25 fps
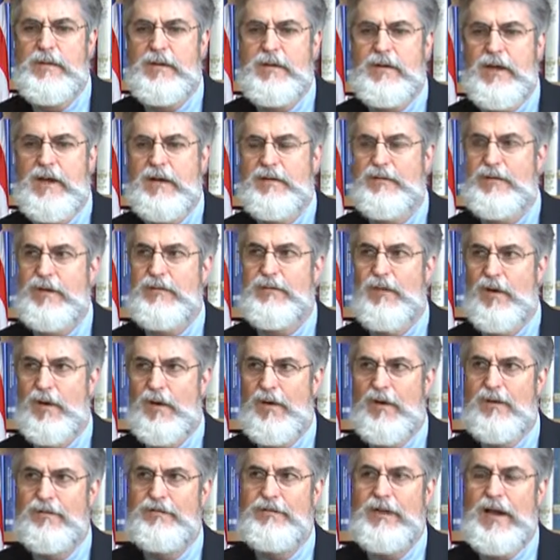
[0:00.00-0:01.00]
kind of
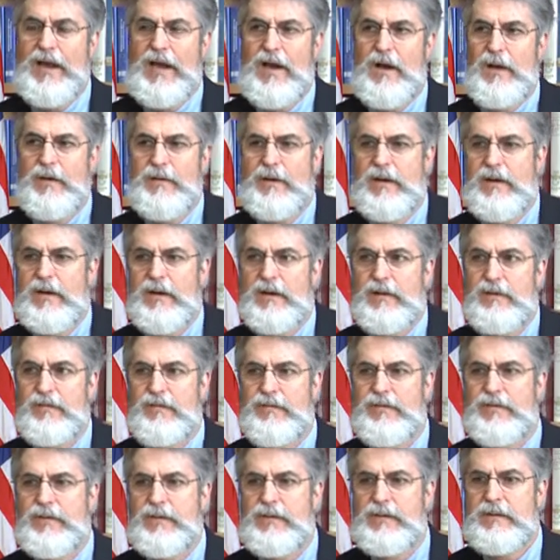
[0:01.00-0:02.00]
evolved out
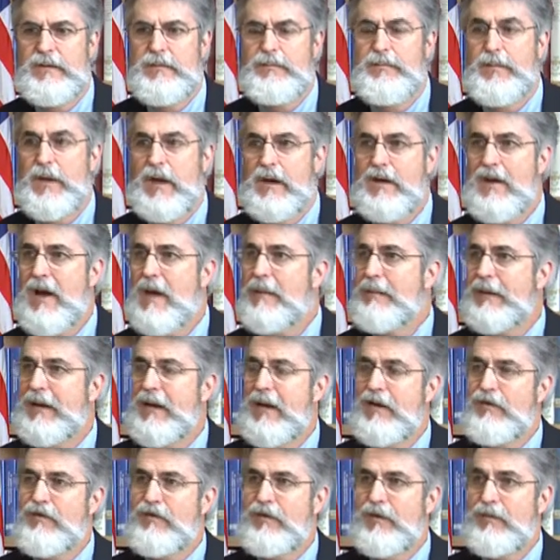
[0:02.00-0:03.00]
of a
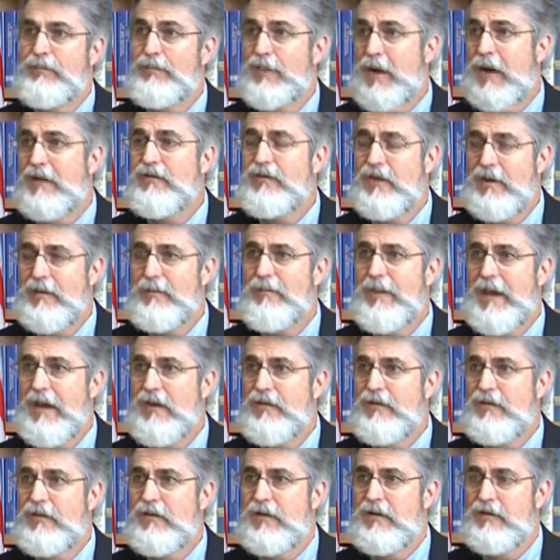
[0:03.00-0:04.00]
combination of
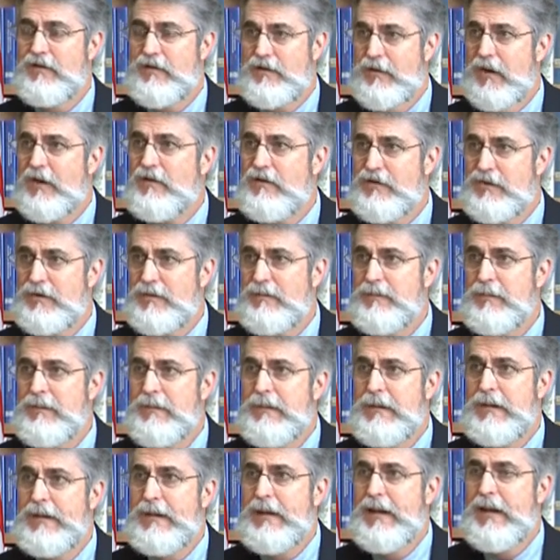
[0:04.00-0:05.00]
project-based instruction
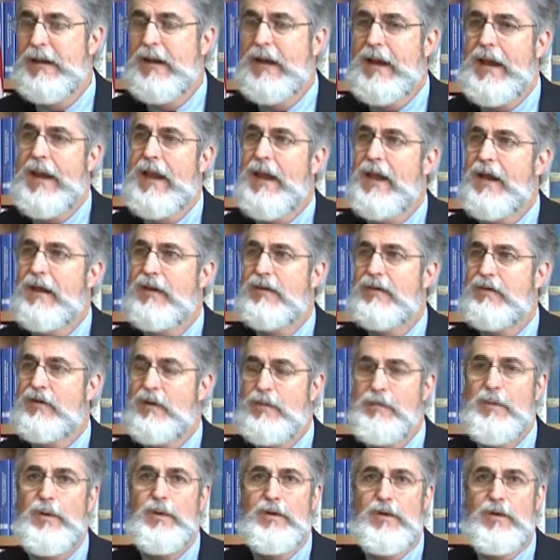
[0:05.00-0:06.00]
and
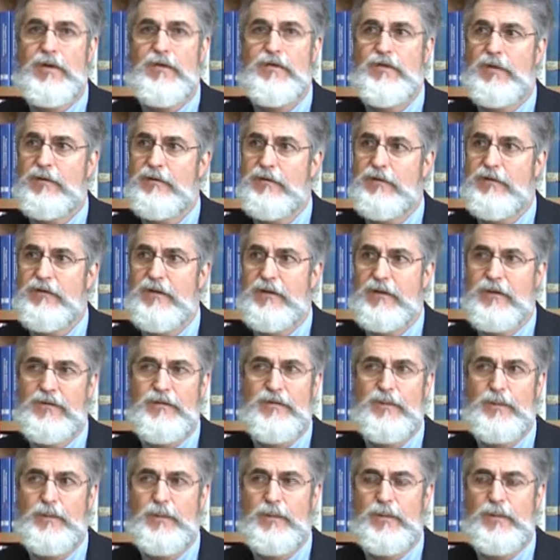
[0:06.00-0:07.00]
community service in
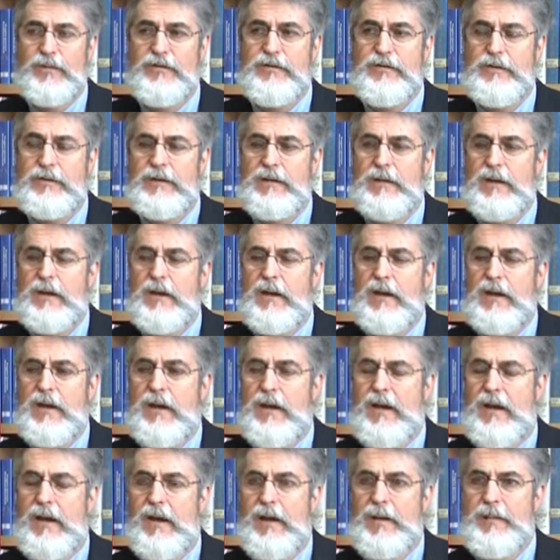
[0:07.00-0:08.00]
schools.
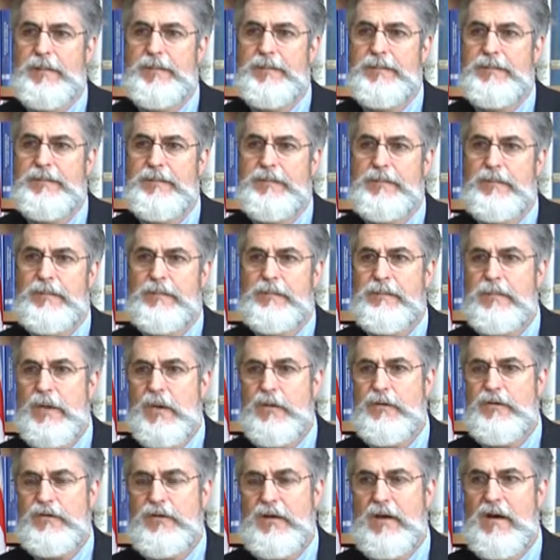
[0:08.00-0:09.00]

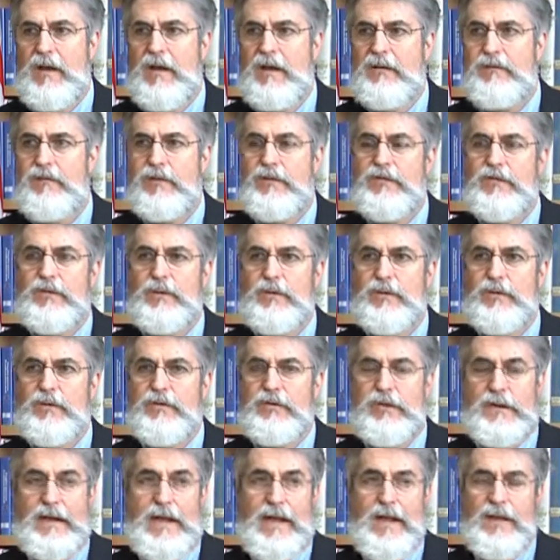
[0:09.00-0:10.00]
Most all of the
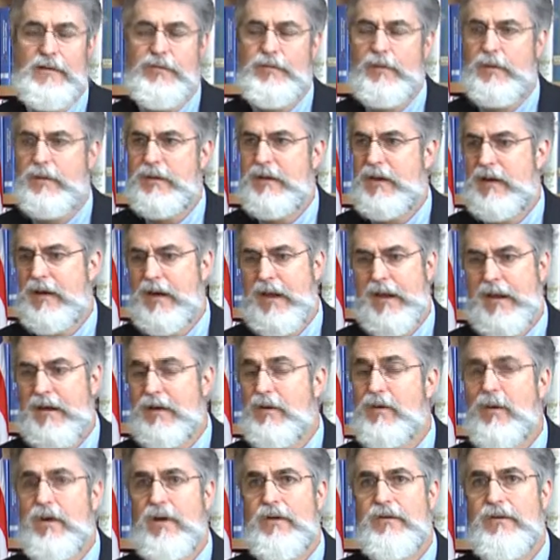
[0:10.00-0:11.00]
schools in California
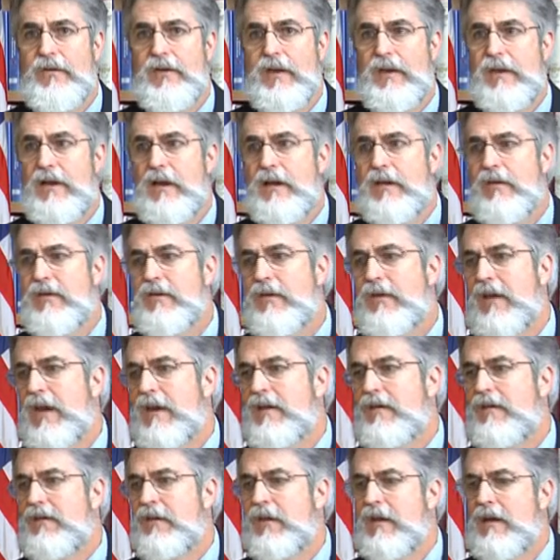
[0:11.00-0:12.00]
and across the United
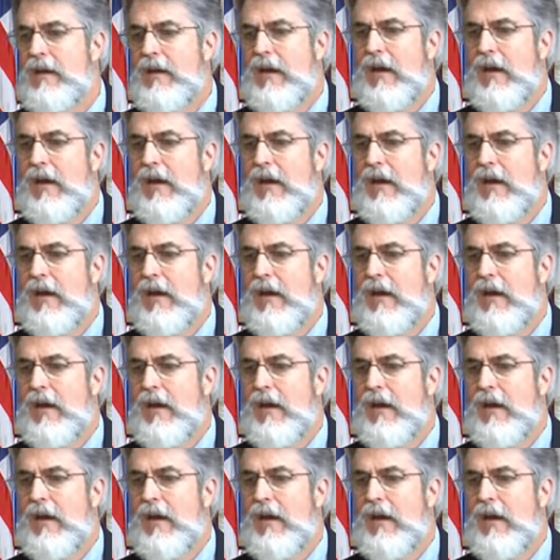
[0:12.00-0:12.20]
States